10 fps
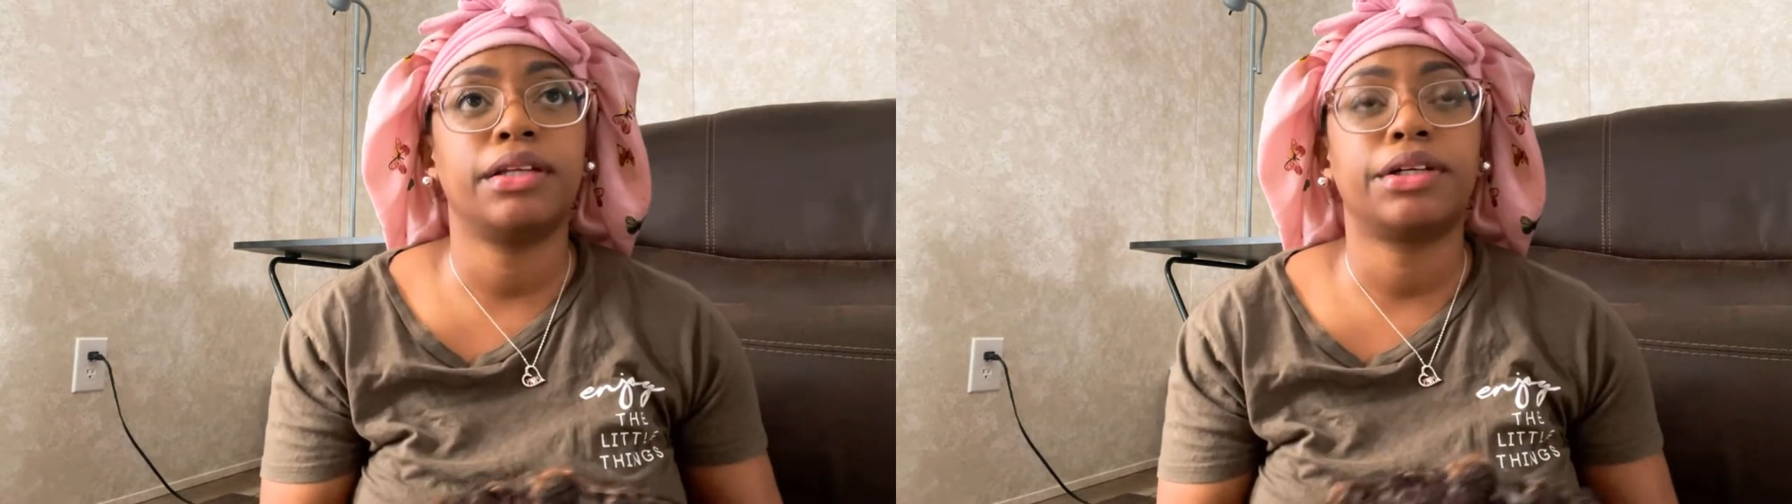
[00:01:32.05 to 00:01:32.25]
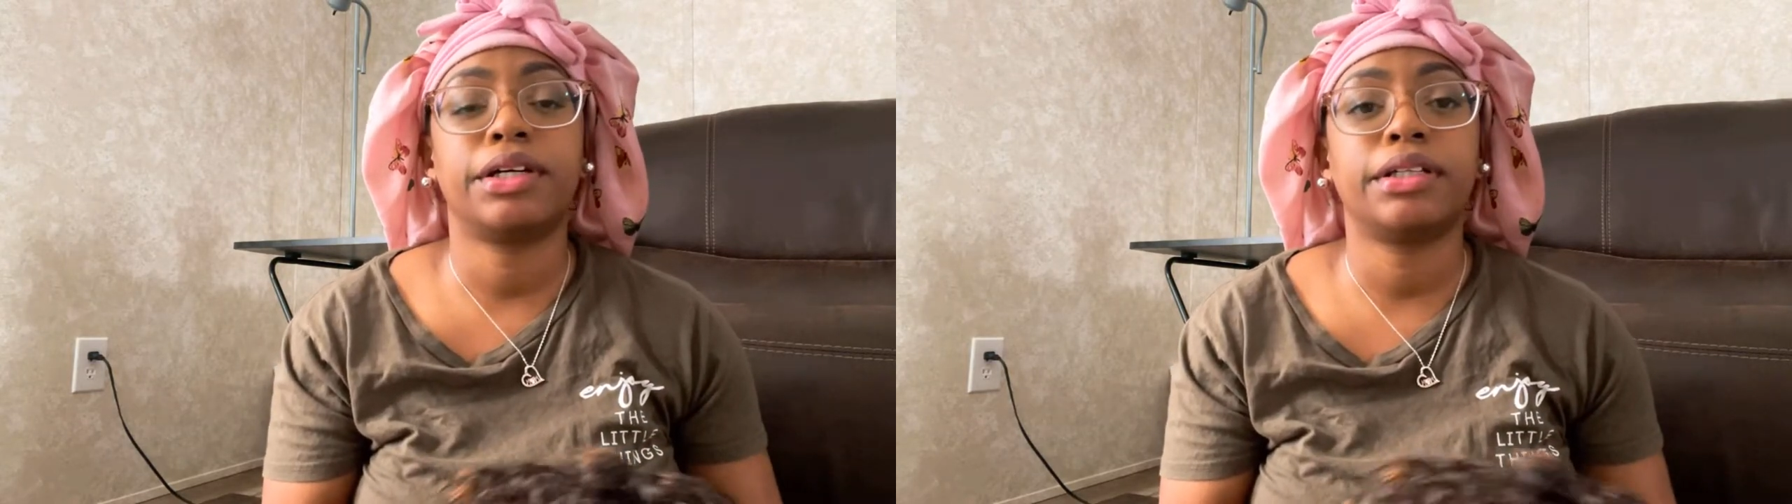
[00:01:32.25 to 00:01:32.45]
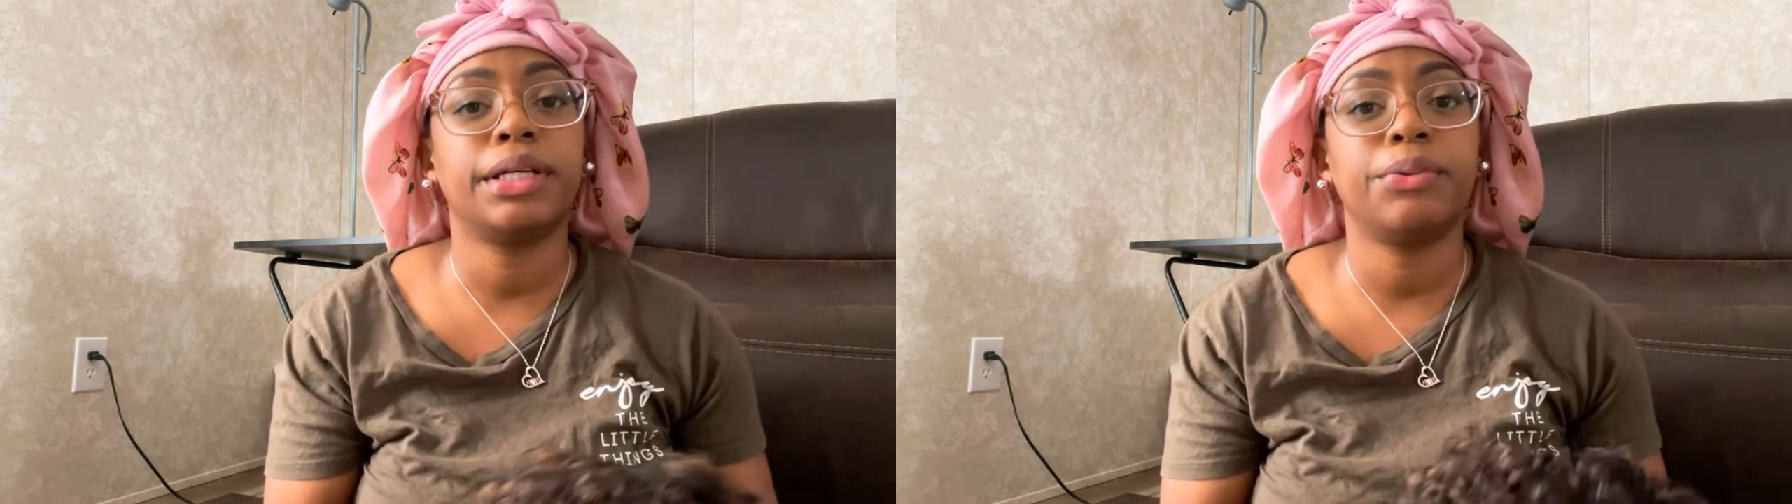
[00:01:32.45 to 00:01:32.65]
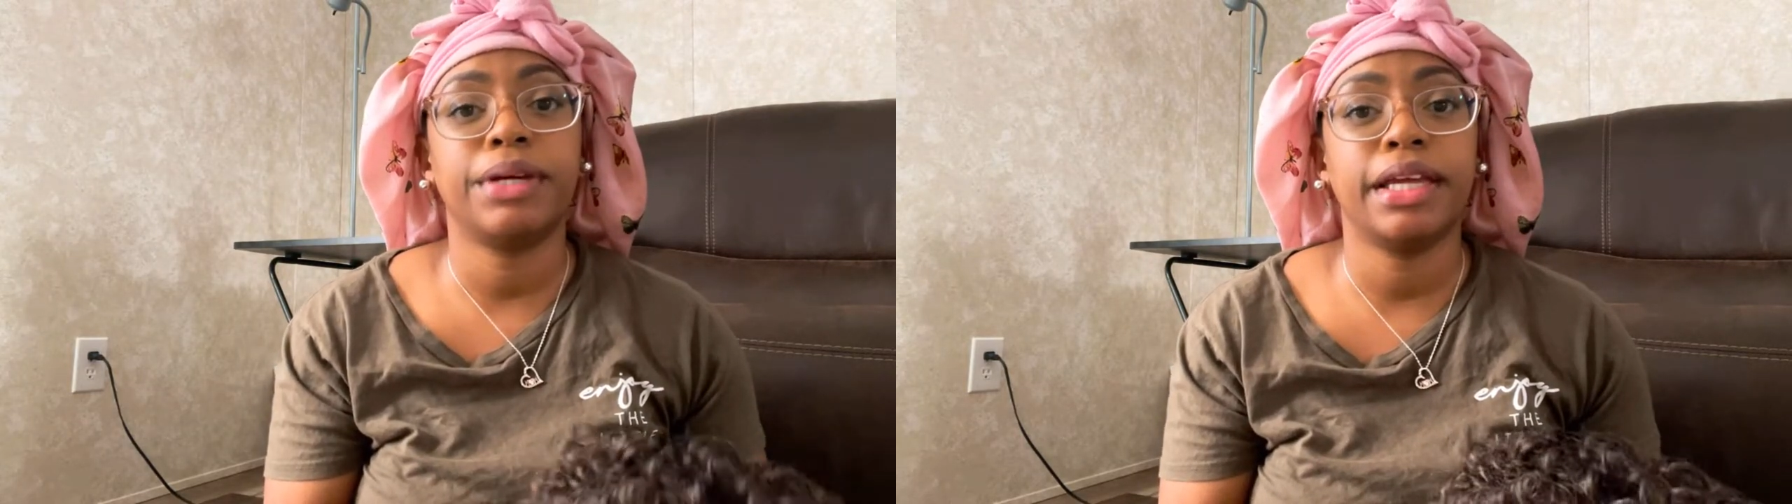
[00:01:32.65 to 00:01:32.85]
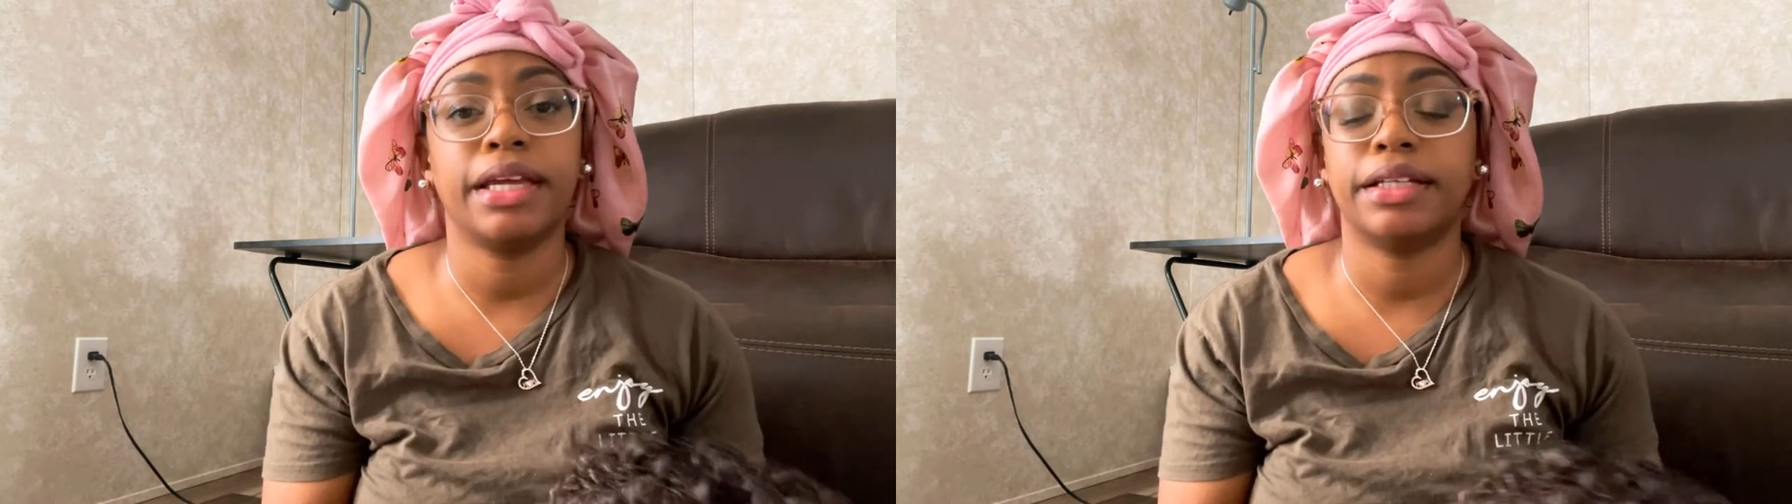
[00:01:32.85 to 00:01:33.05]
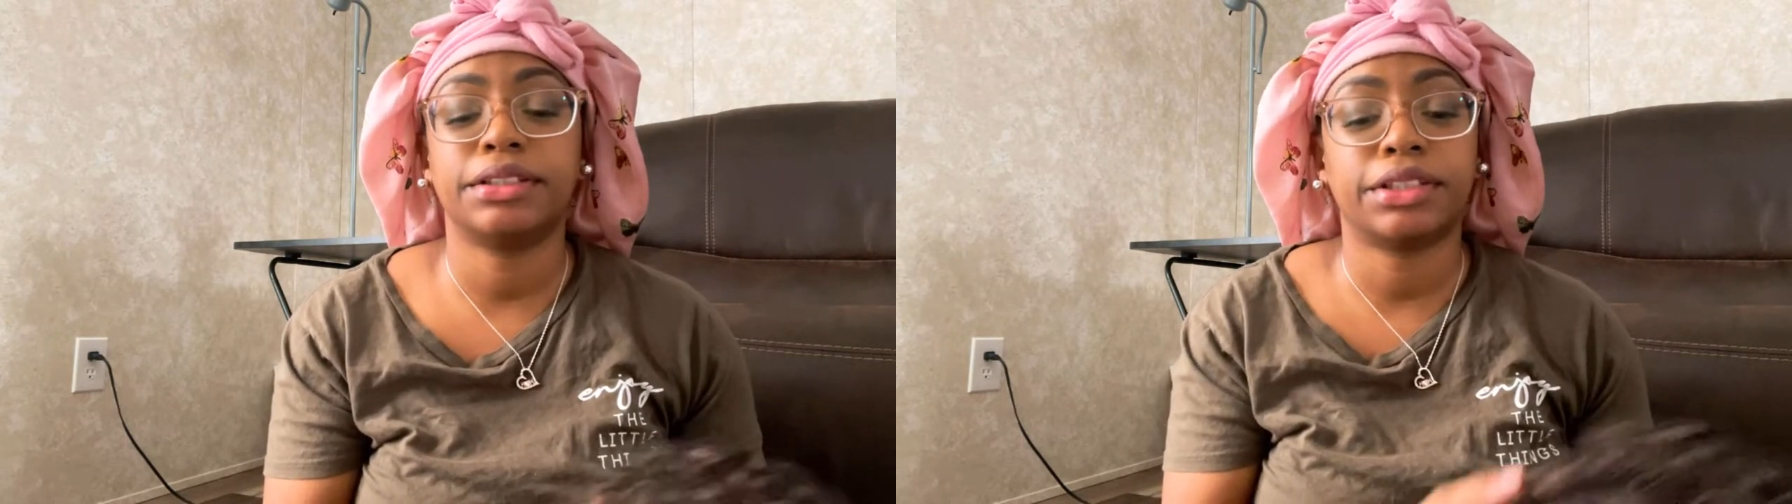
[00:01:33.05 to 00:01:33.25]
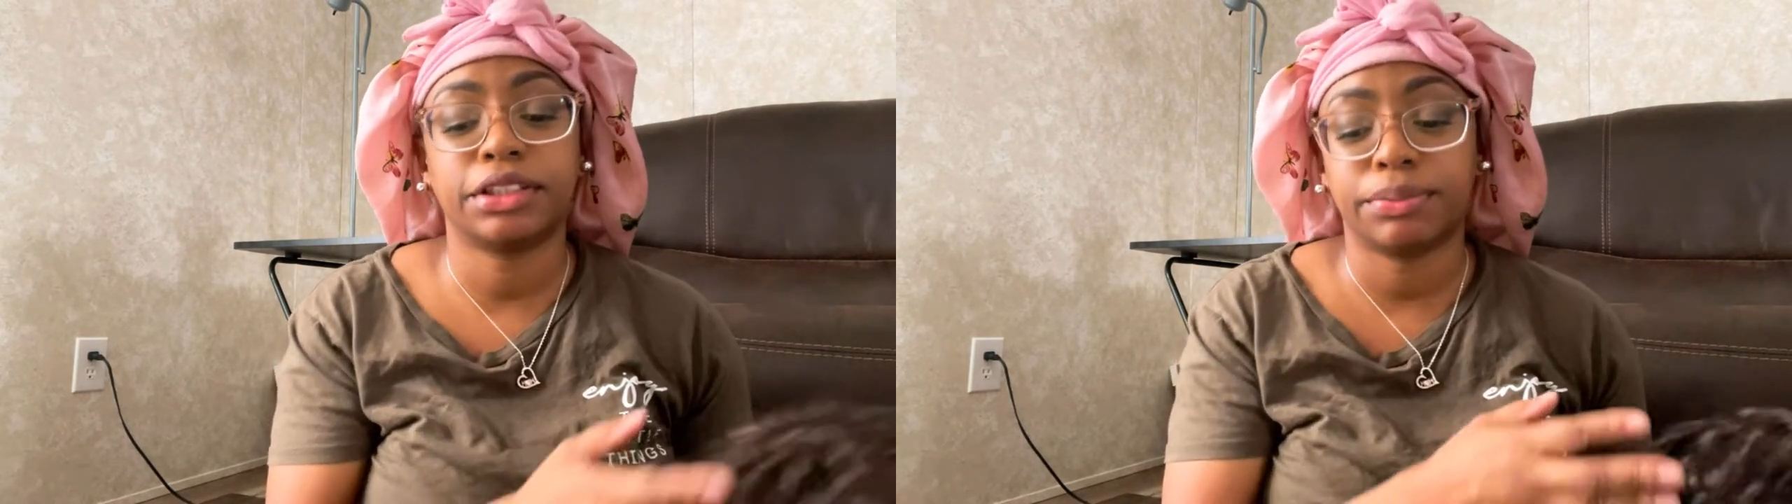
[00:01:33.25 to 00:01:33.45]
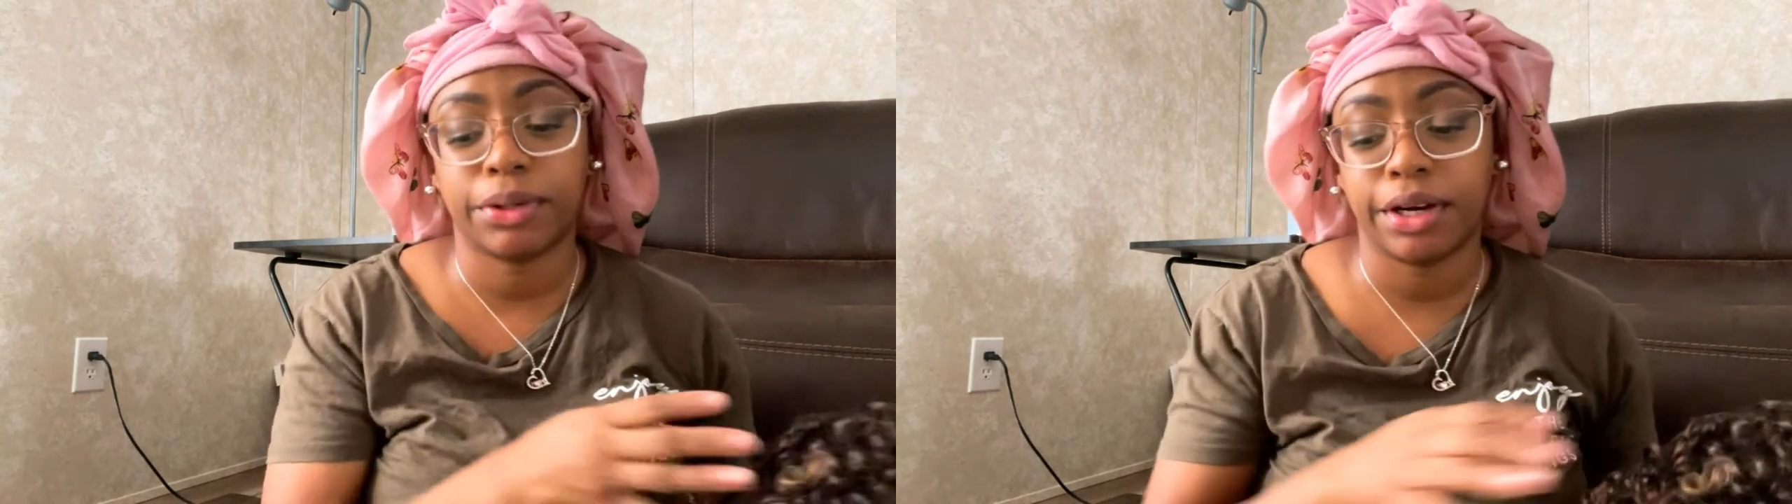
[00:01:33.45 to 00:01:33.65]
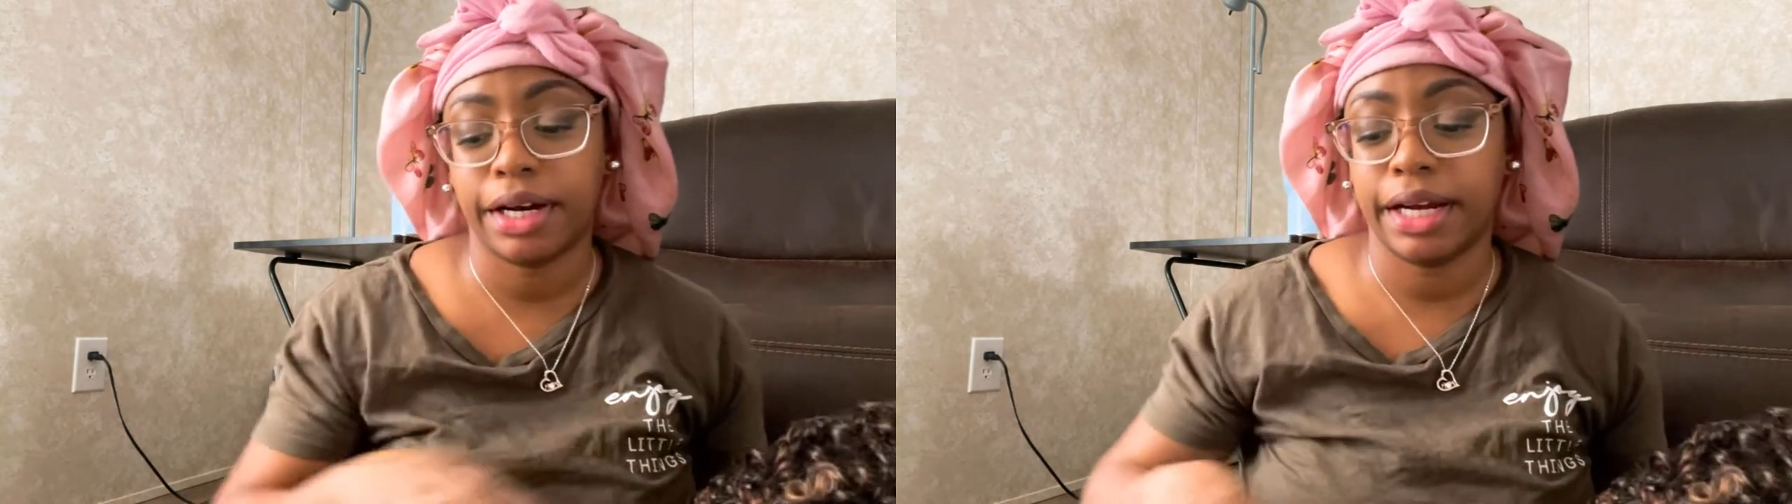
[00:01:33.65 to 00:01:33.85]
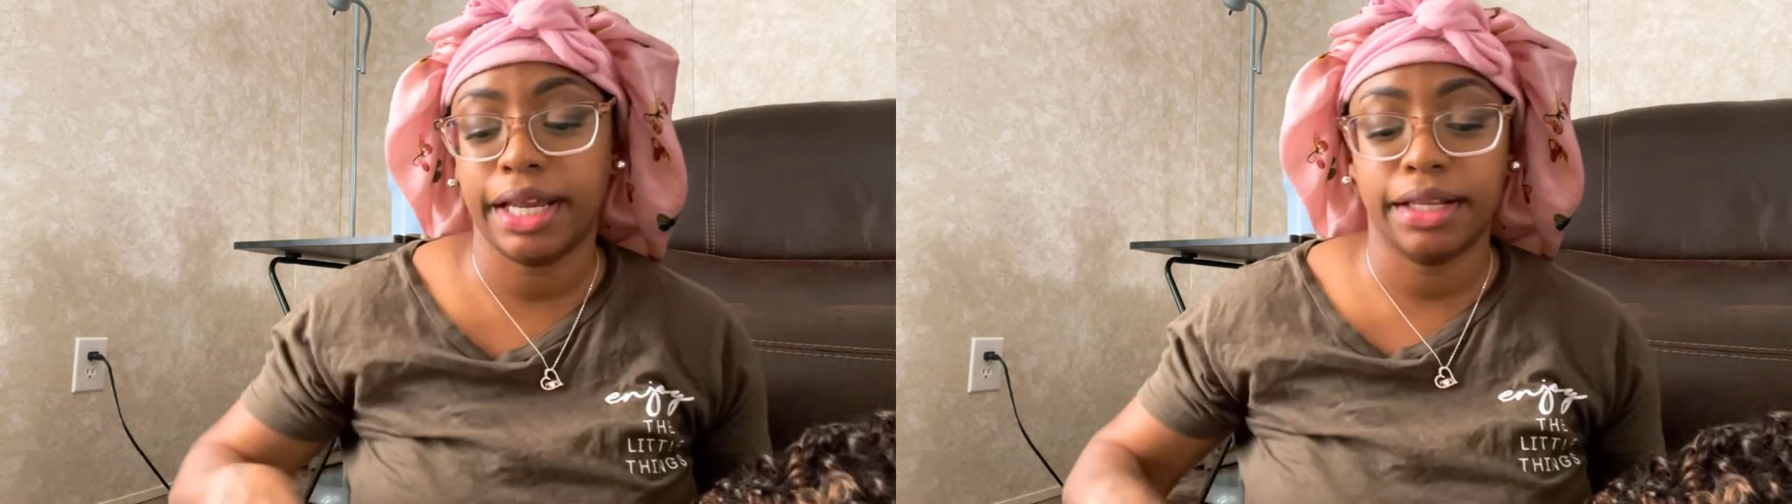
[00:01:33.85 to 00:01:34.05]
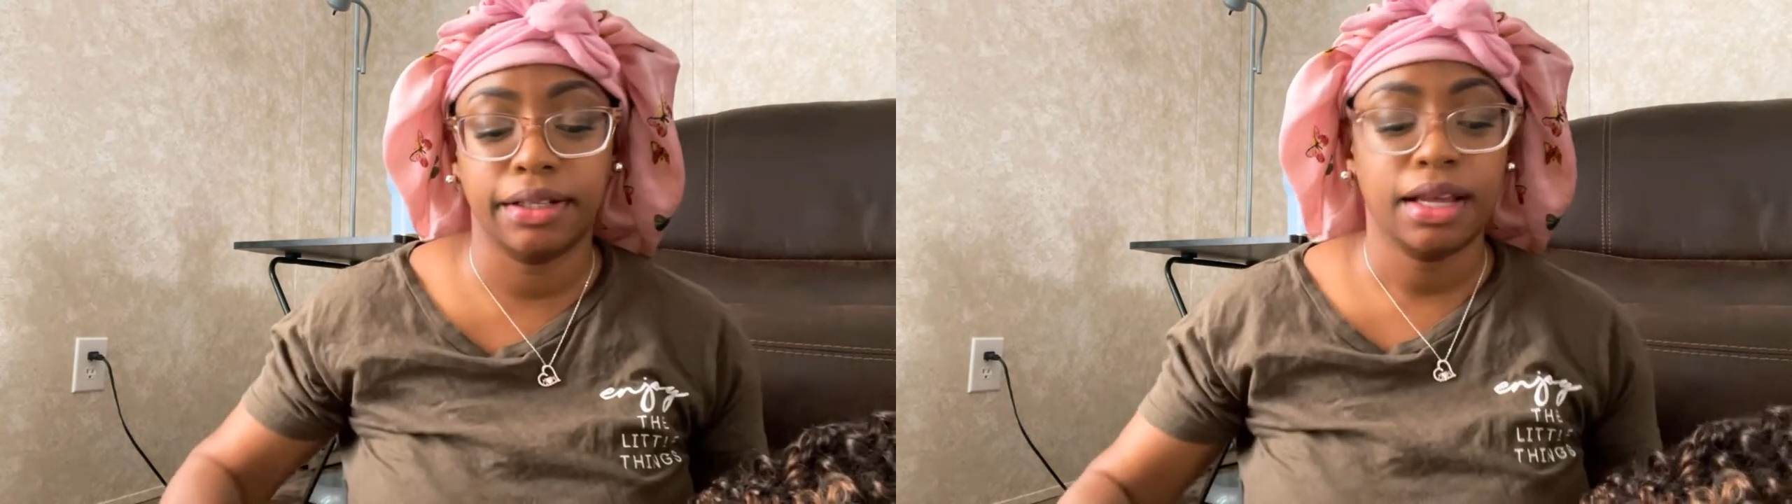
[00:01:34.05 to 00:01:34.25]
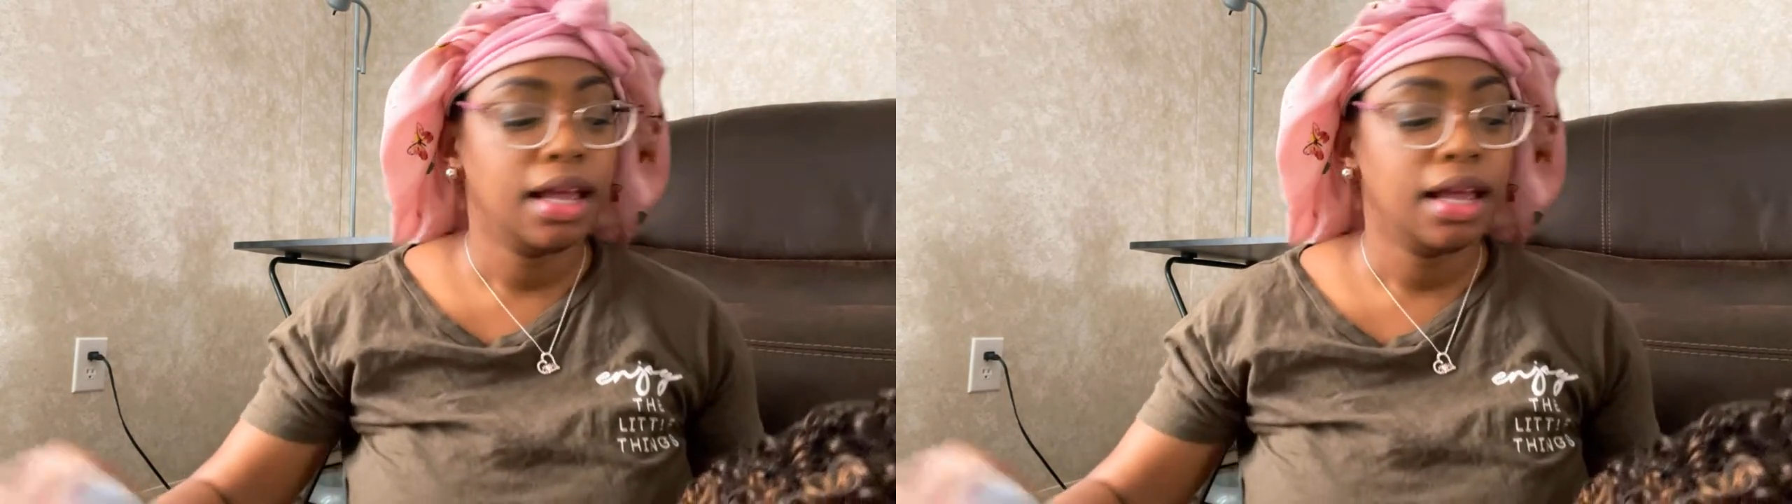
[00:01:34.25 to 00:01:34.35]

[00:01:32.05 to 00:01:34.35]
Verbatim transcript: curly wig in the search bar and